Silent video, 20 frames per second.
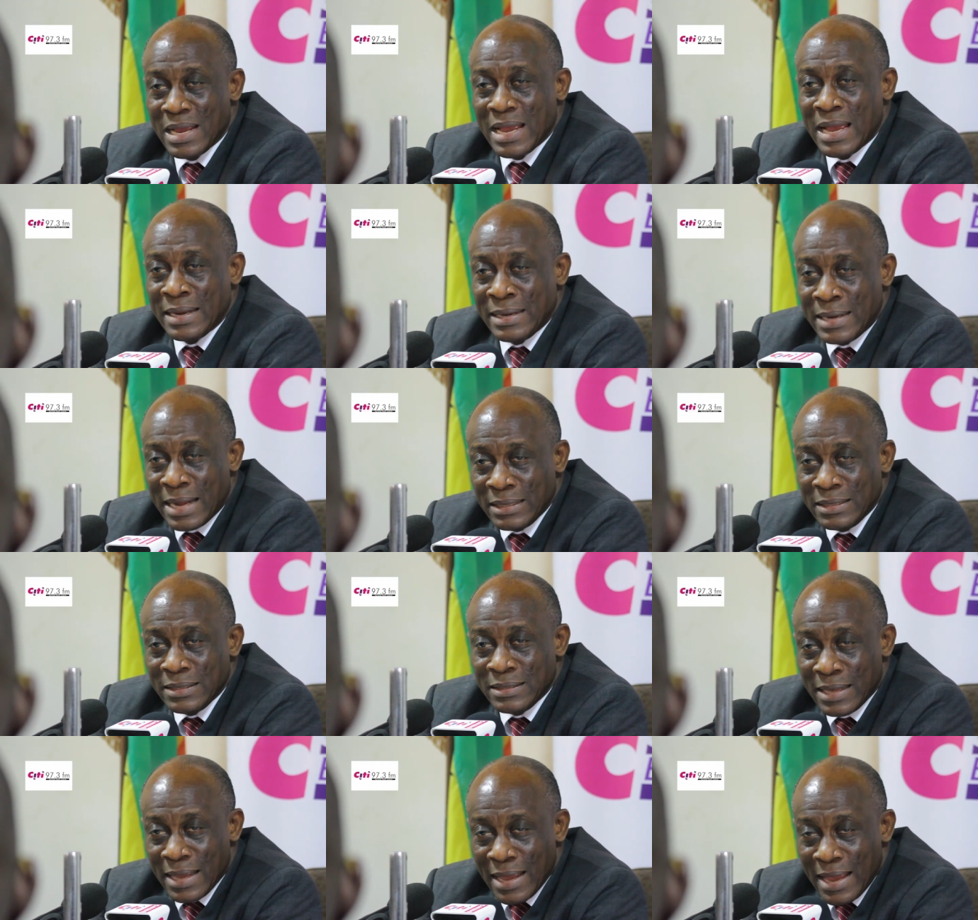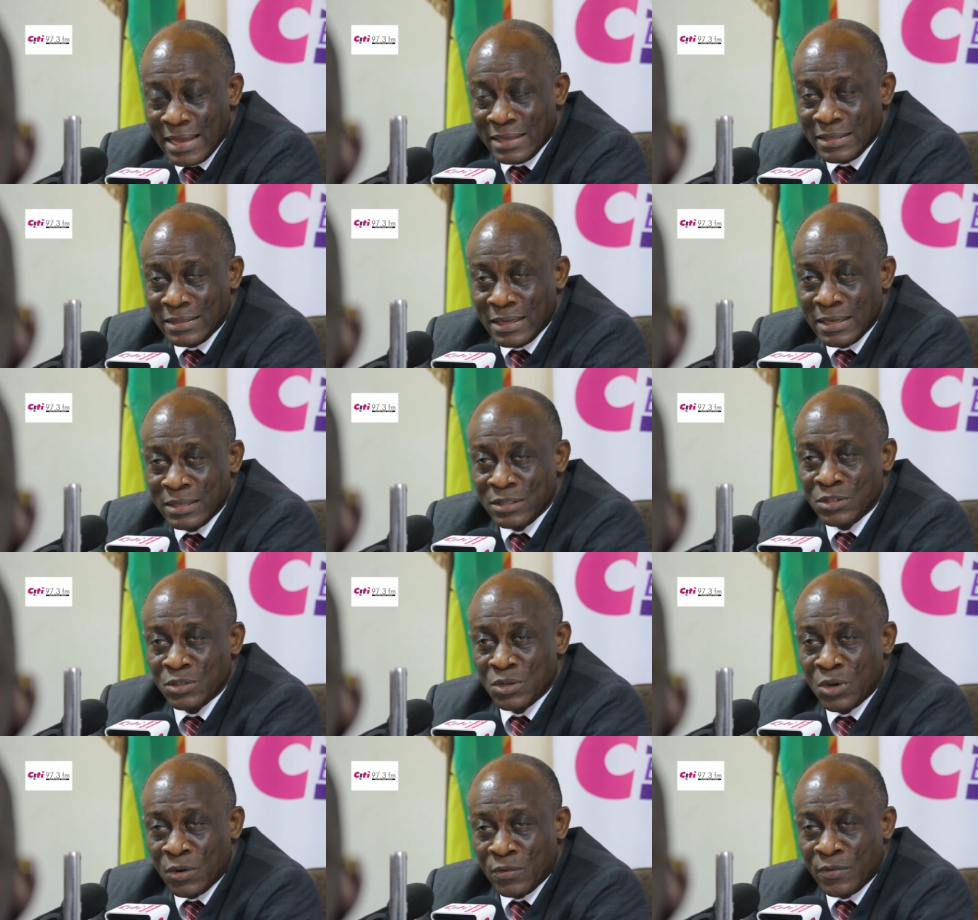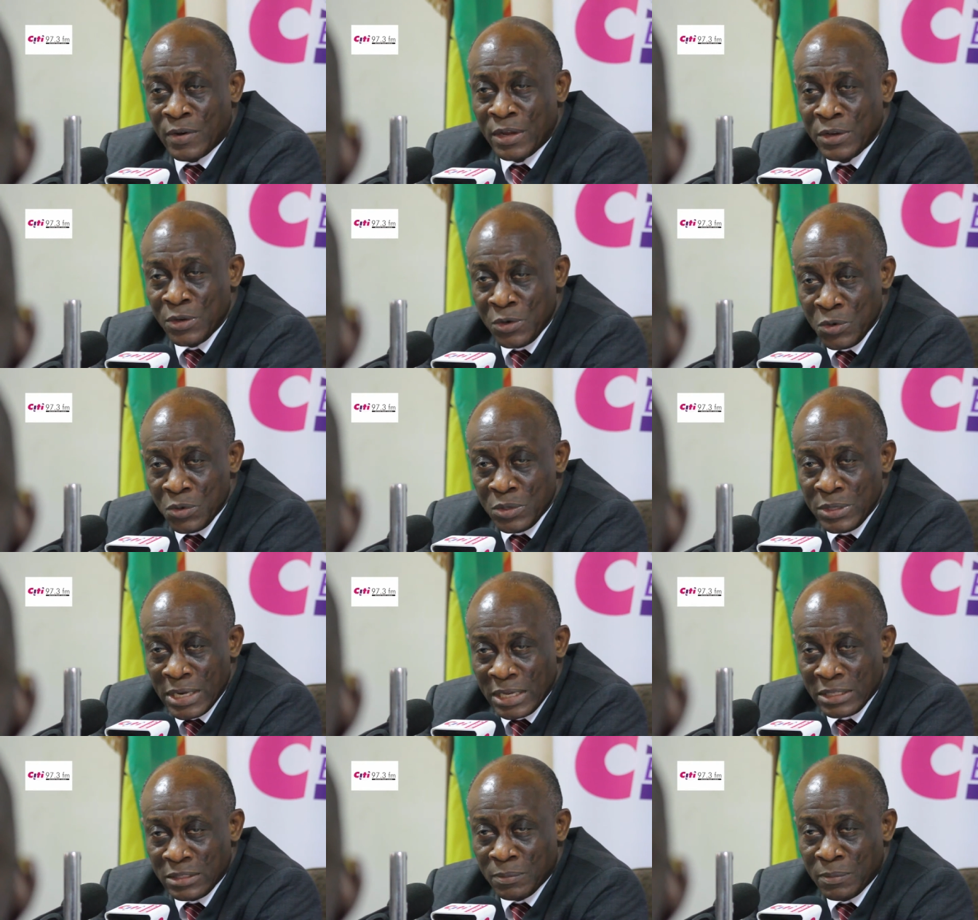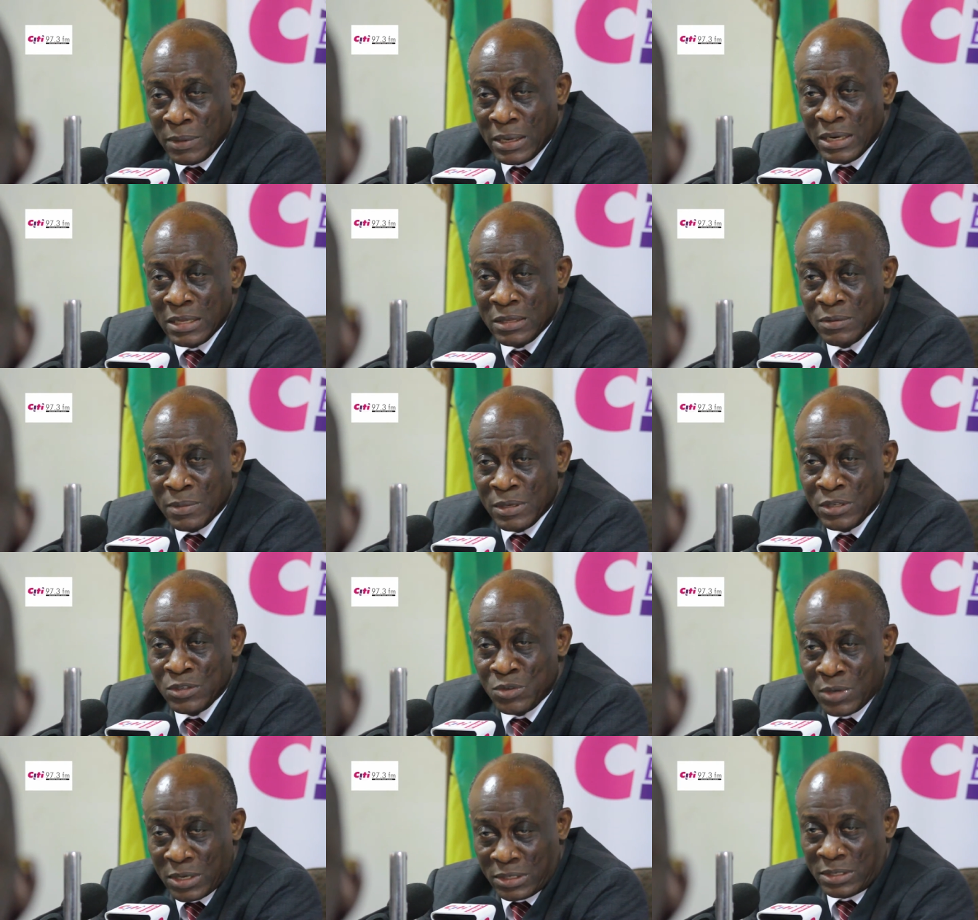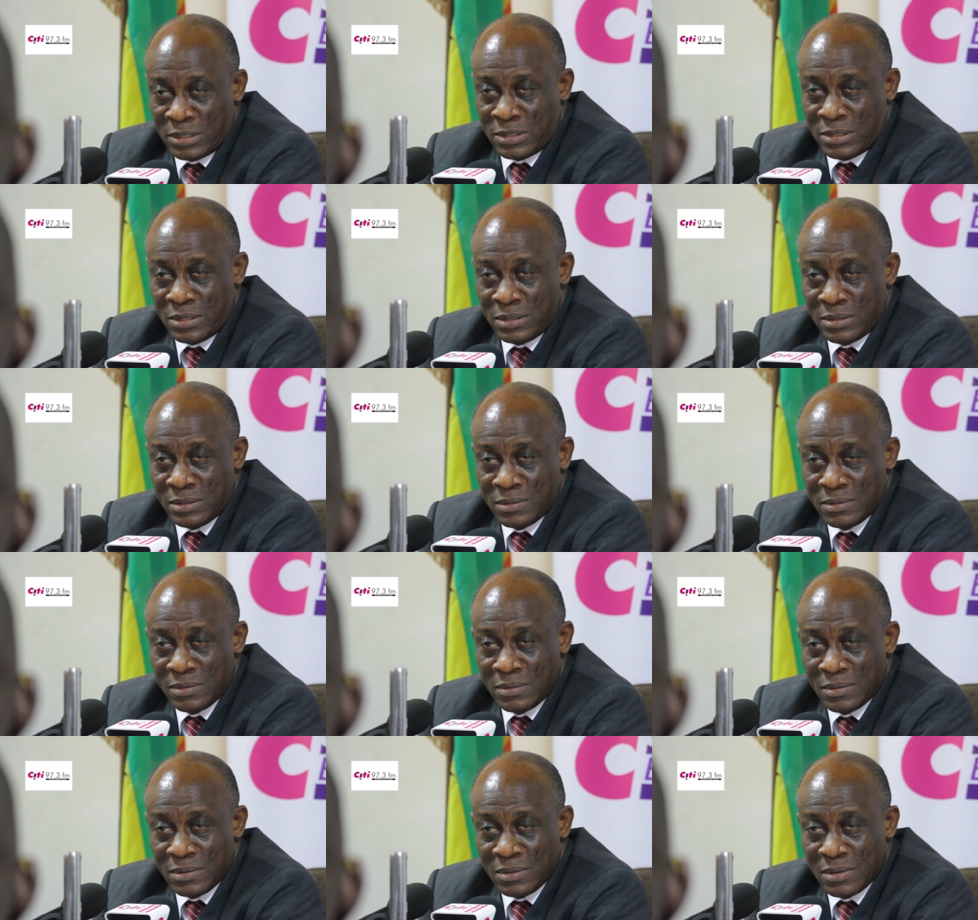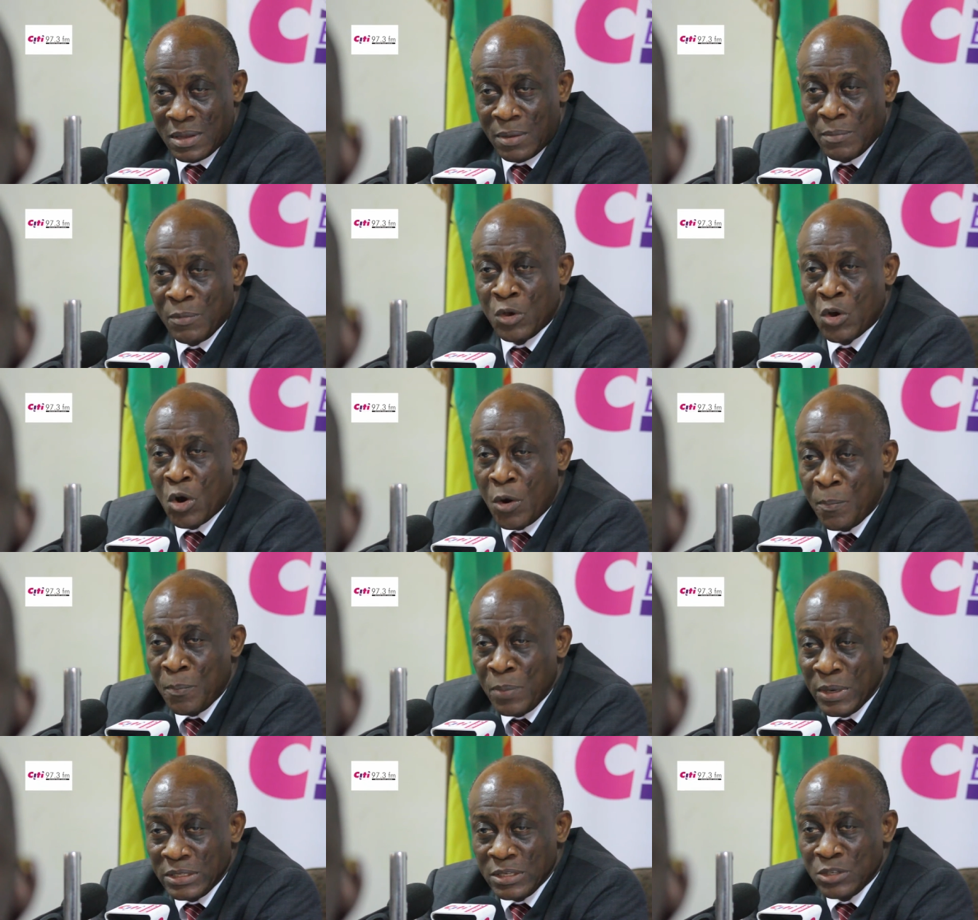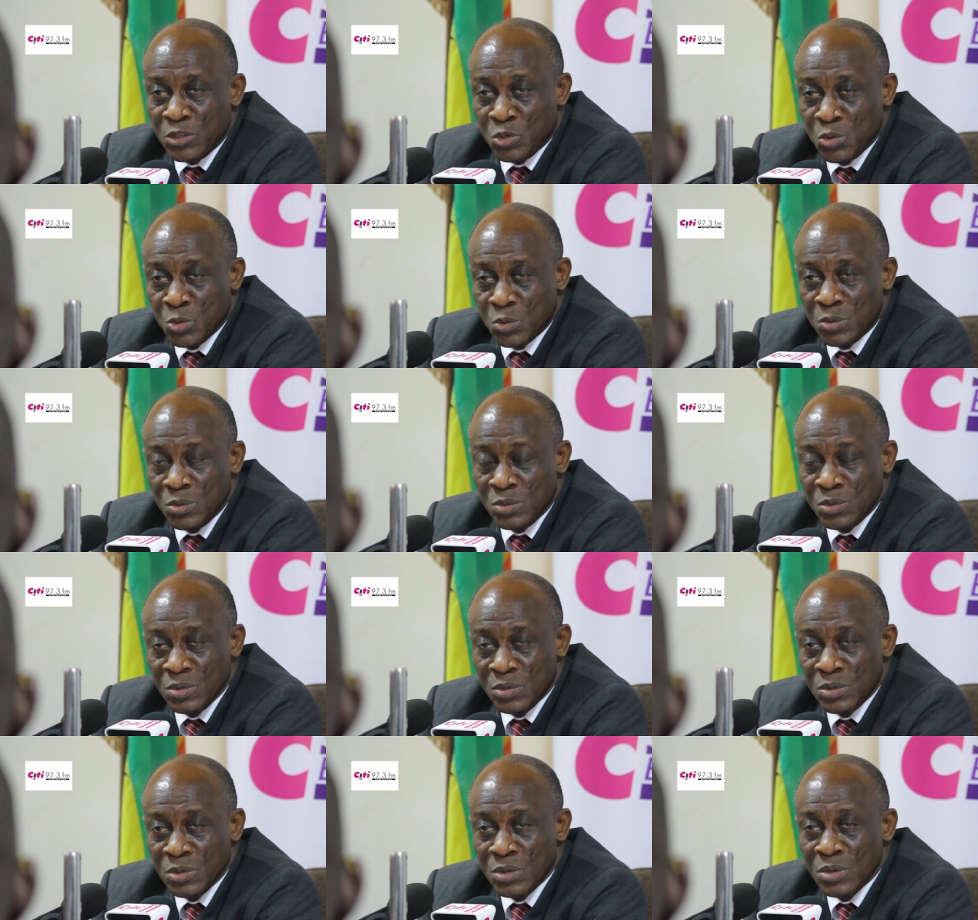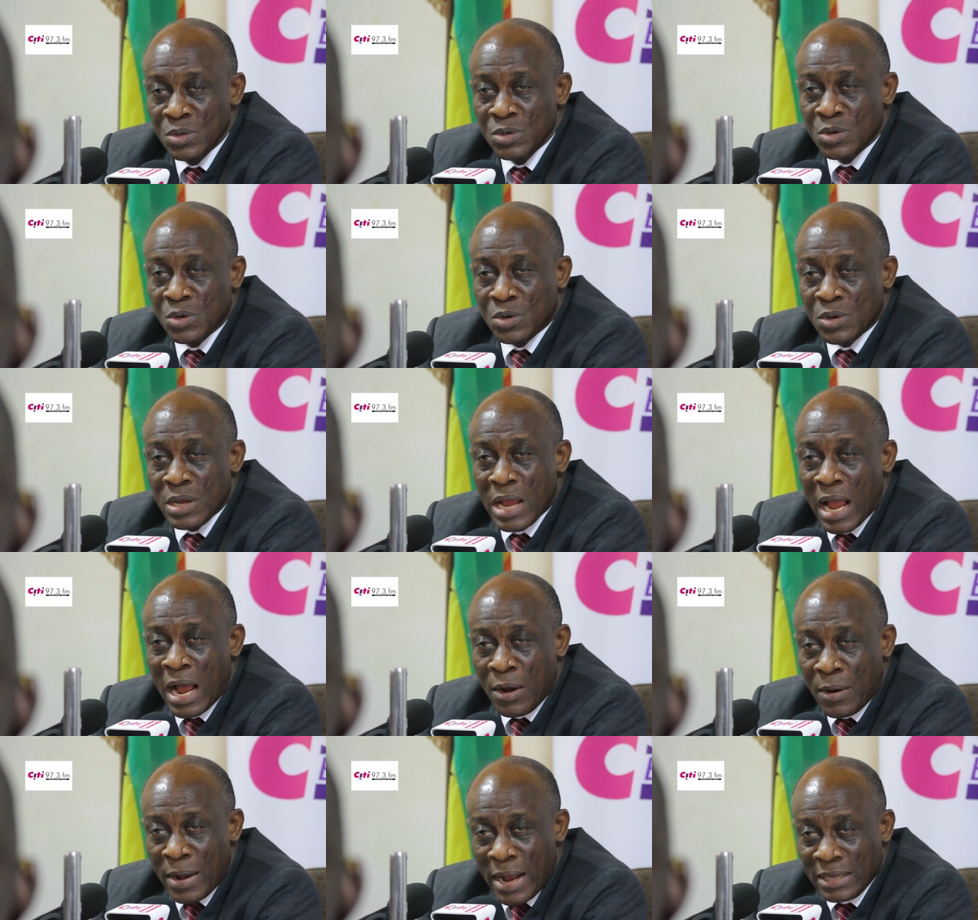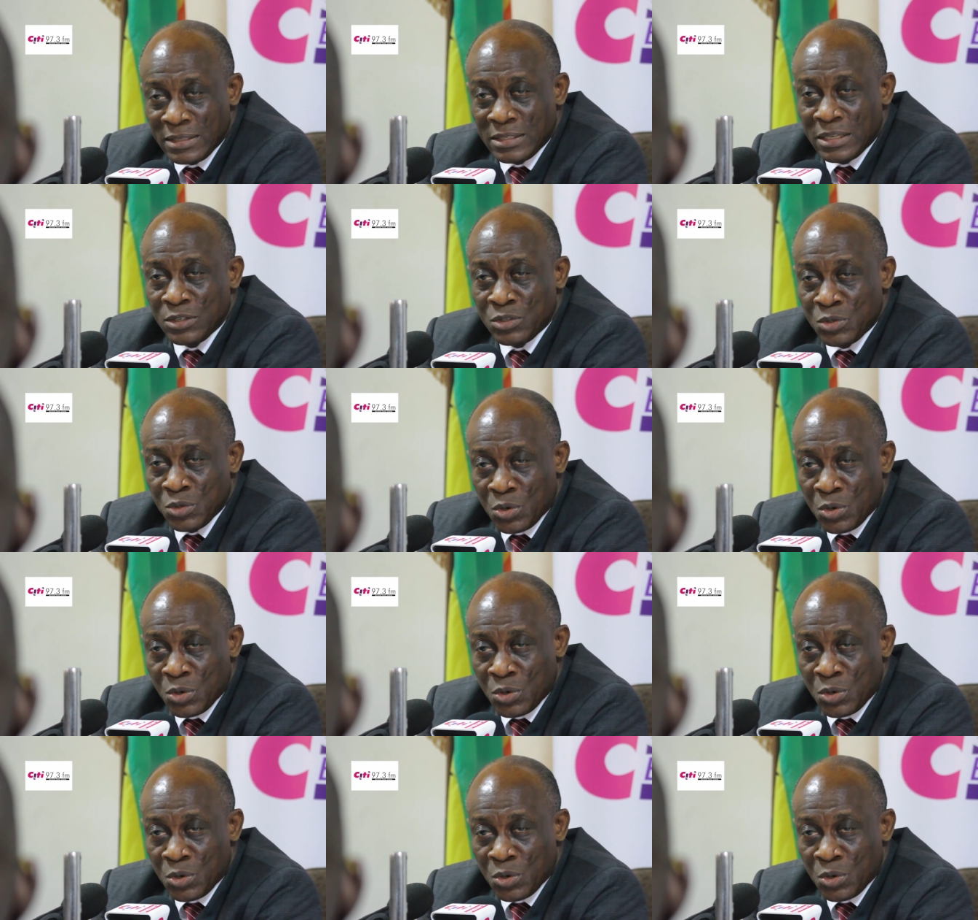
And that is the essence of our new debt management strategy. Because pretty soon, our access to